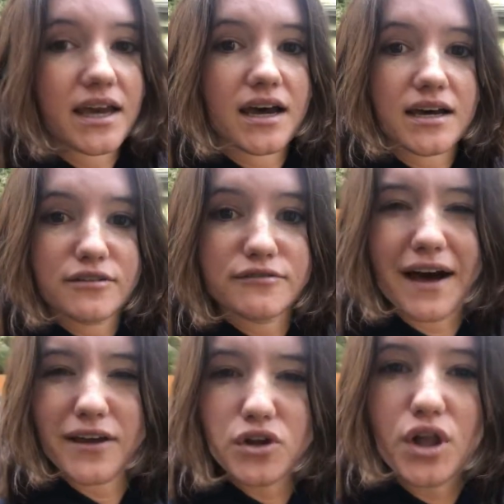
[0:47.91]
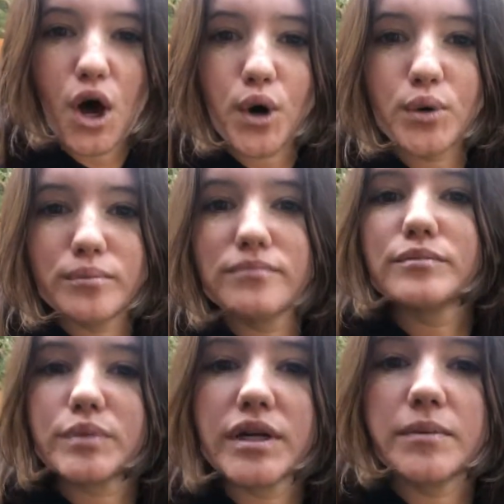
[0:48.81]
a final home,
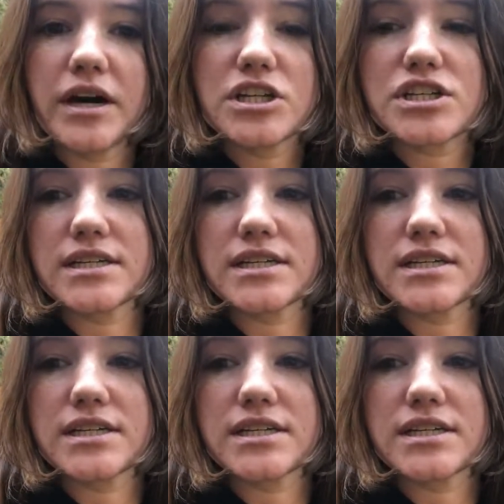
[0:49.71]
pretty much,